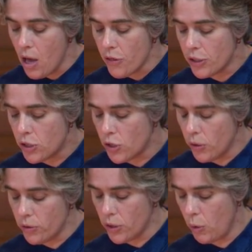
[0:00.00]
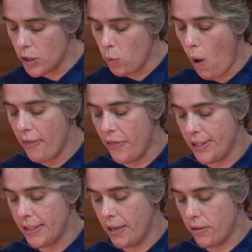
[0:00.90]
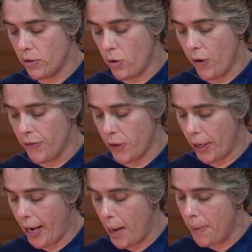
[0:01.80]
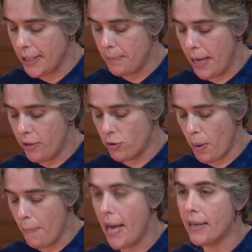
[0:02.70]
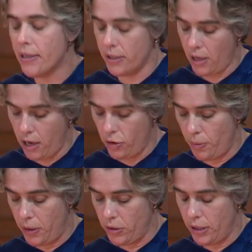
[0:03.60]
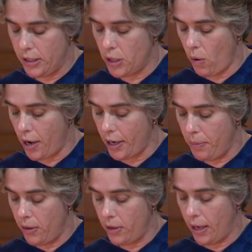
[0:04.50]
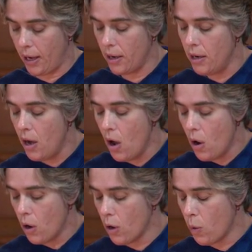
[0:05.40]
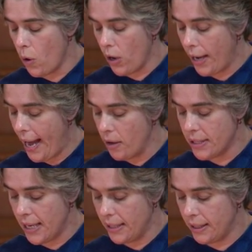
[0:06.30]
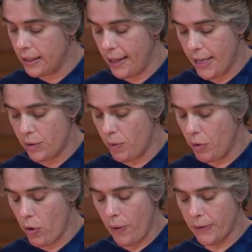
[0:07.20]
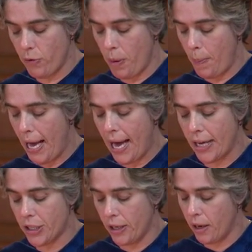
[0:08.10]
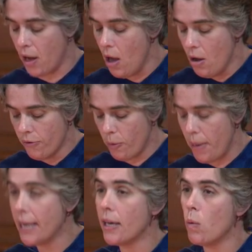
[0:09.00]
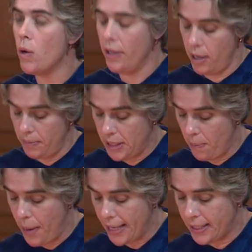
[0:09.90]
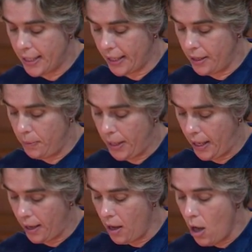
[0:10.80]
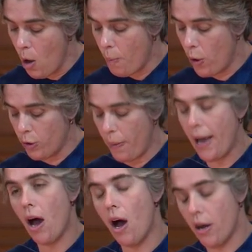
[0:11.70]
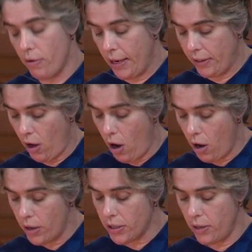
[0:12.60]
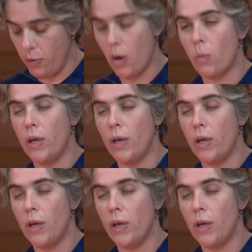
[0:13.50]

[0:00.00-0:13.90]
The student who has won this year's Grosvenor Cup has made tremendous contributions to our community. Her work outside the classroom grows from a passion for making Williams the best it can be, both by honoring the heart of what